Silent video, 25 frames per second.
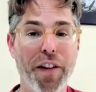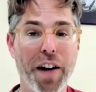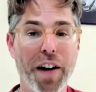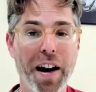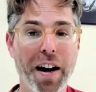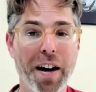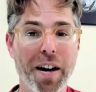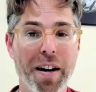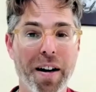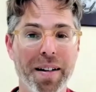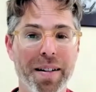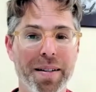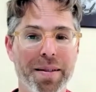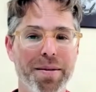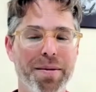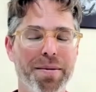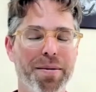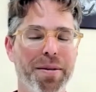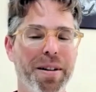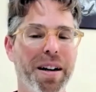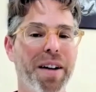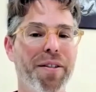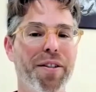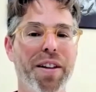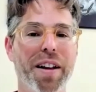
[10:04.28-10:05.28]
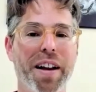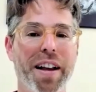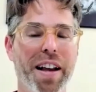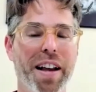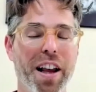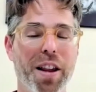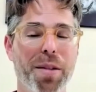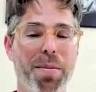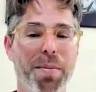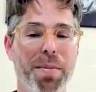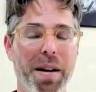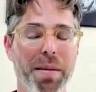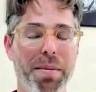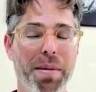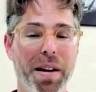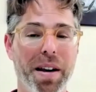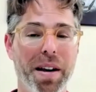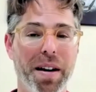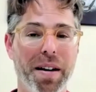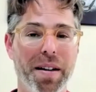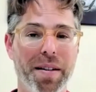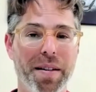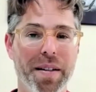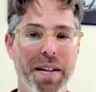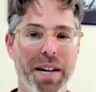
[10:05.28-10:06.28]
fair, whatever the case may
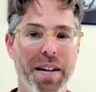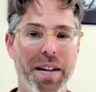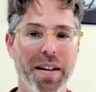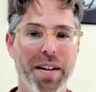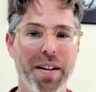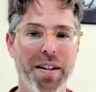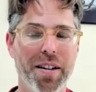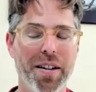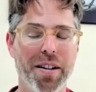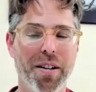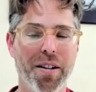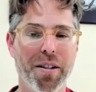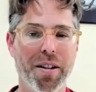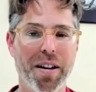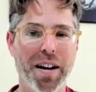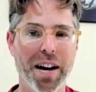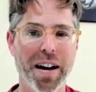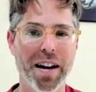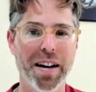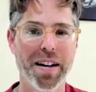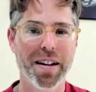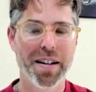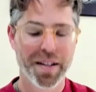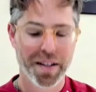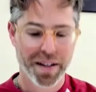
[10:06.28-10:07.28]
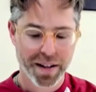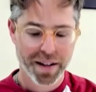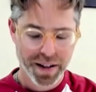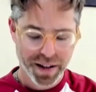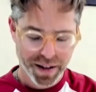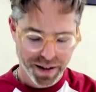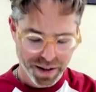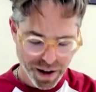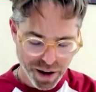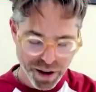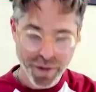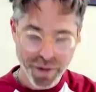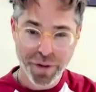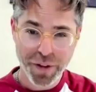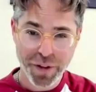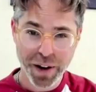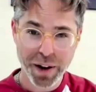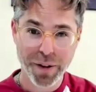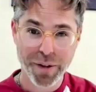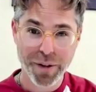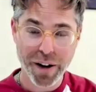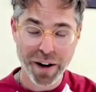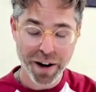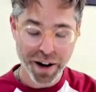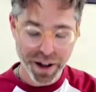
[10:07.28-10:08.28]
be. Okay? Doesn't
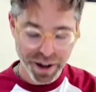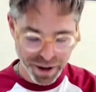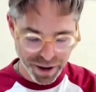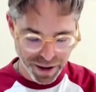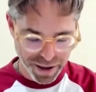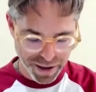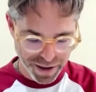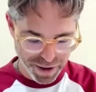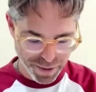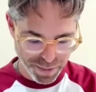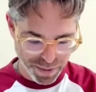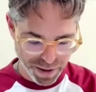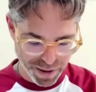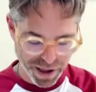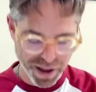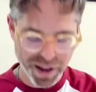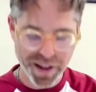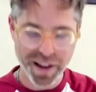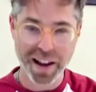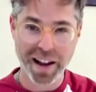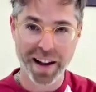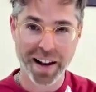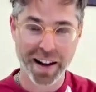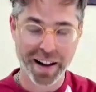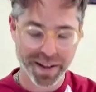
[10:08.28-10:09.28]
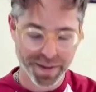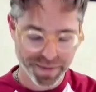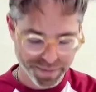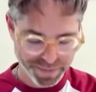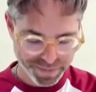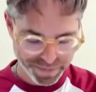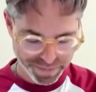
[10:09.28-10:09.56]
feel very good, is what he's saying.